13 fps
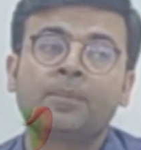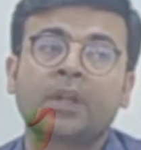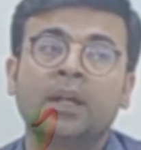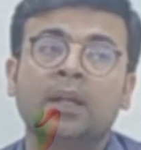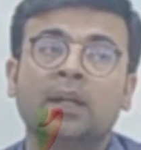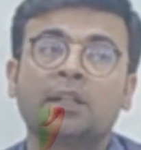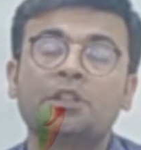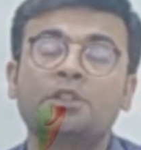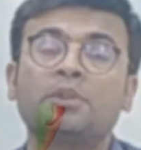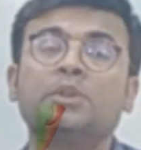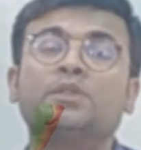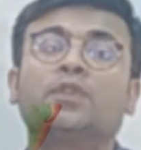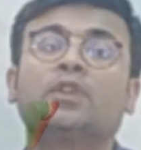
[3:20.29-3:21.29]
It is
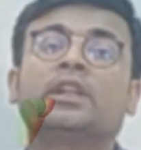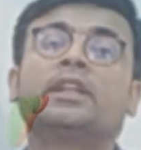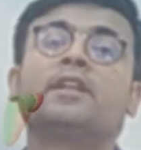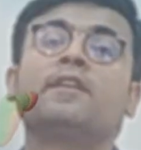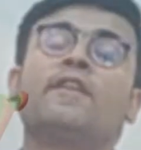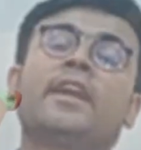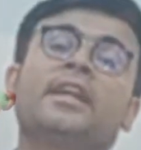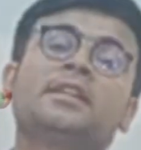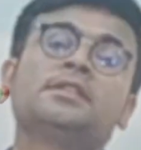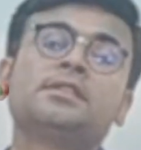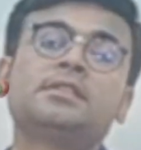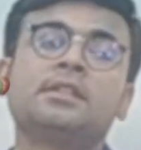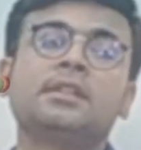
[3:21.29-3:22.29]
useful in
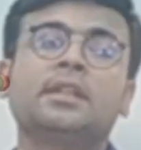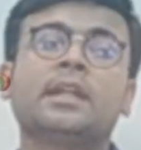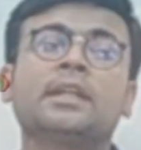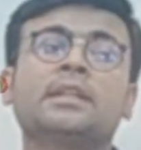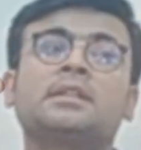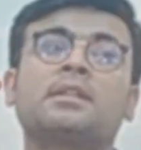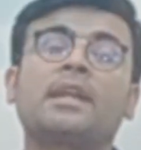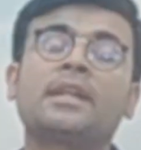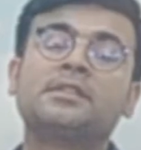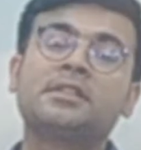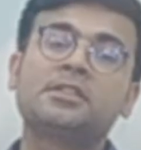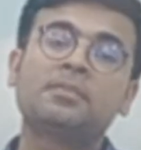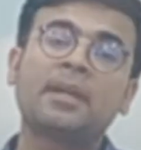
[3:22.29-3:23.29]
defense, in
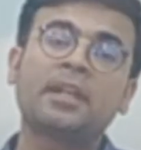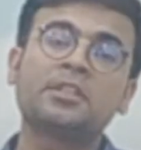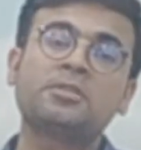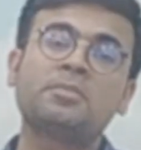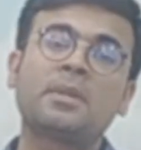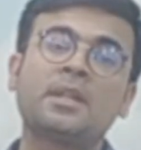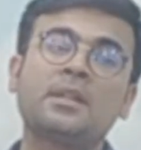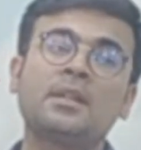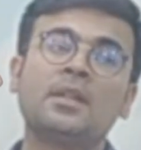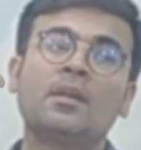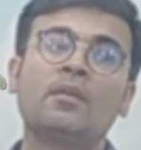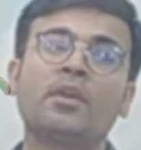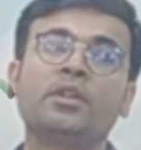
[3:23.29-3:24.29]
crisis management,
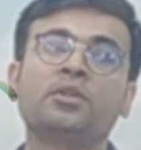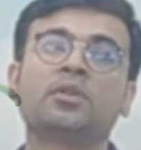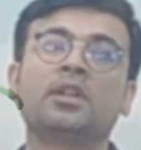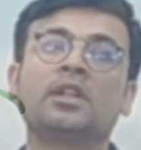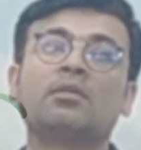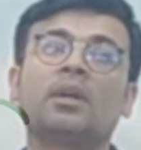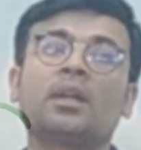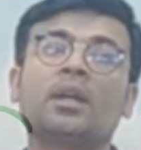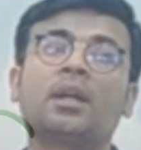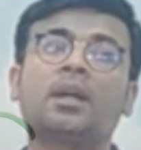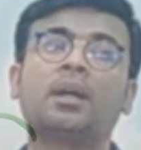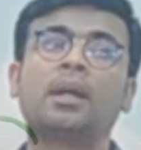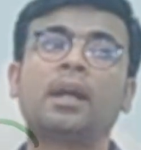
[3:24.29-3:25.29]
when you really want
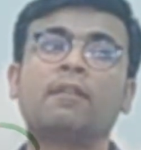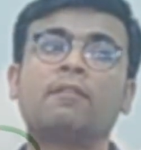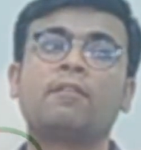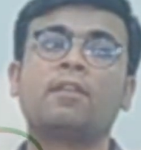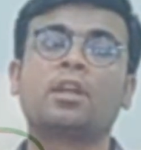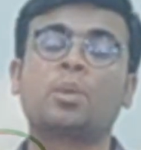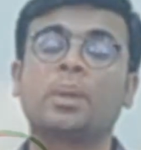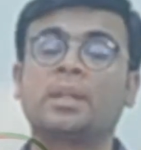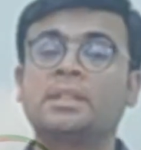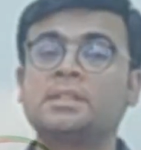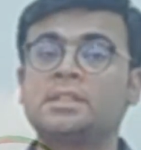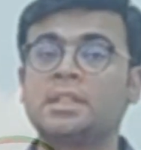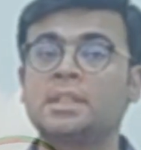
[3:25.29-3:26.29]
to have a quick
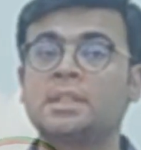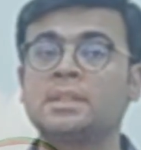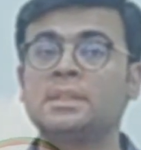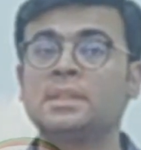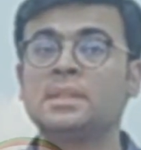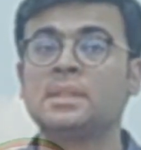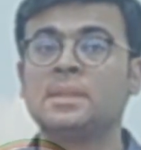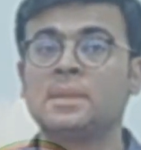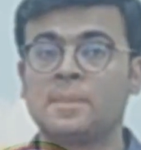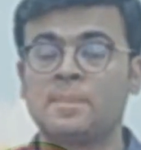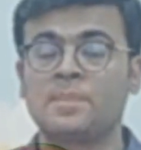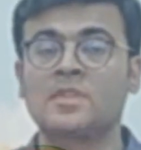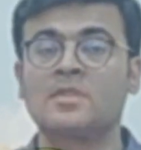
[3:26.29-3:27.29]
decision,
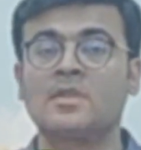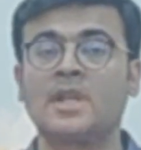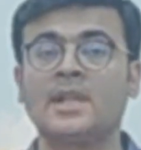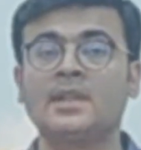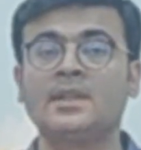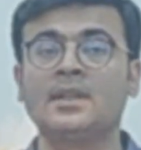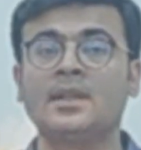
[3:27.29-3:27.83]
right?